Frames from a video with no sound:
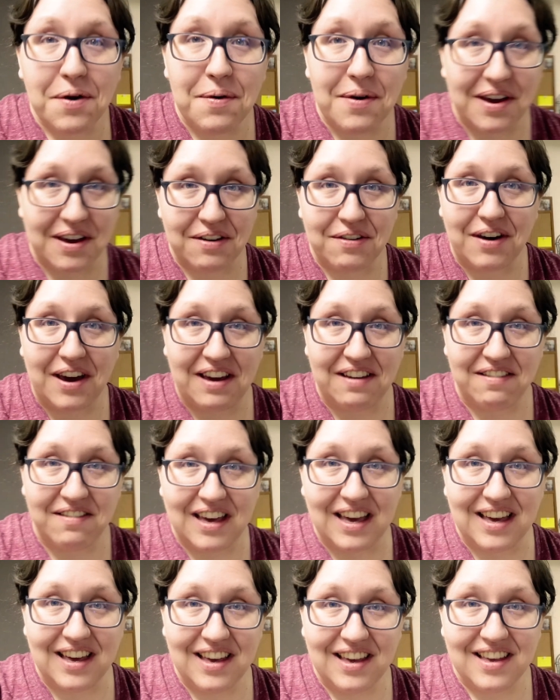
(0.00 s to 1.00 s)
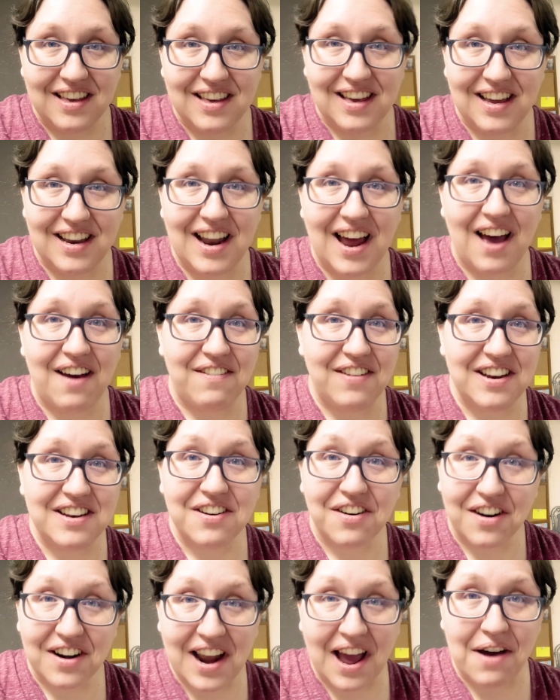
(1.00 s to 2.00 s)
engraving and have it
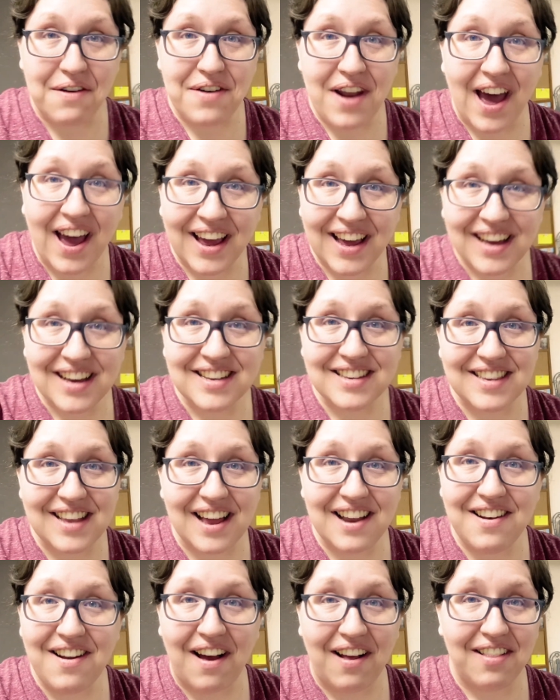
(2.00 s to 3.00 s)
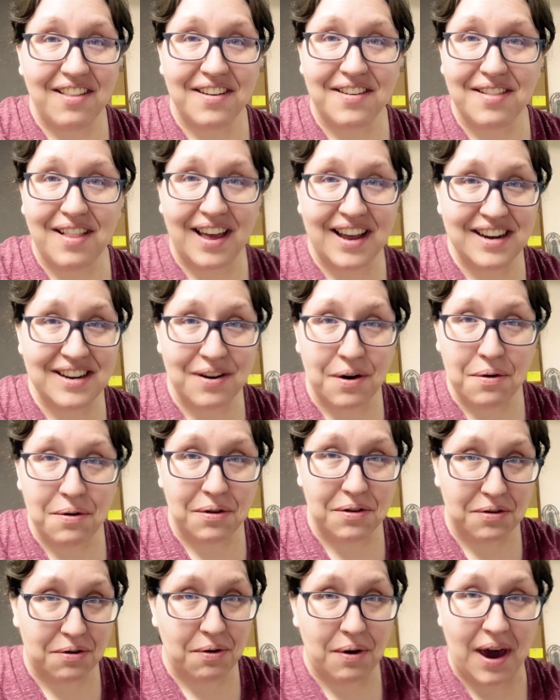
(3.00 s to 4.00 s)
turn out nice and not look like
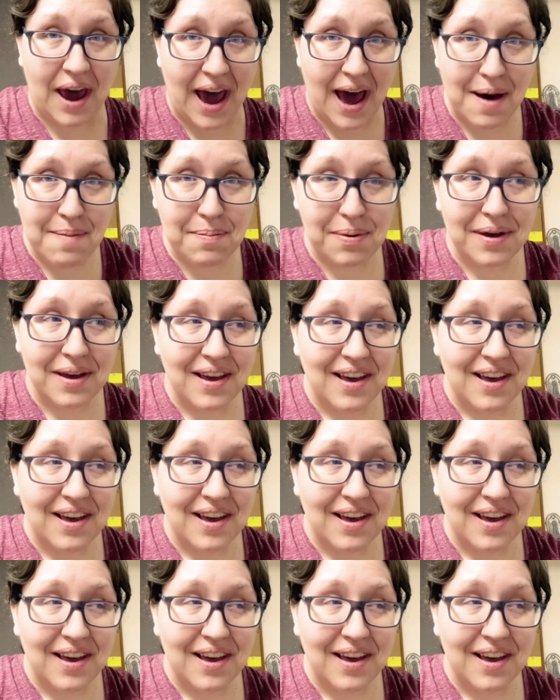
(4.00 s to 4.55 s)
total crap.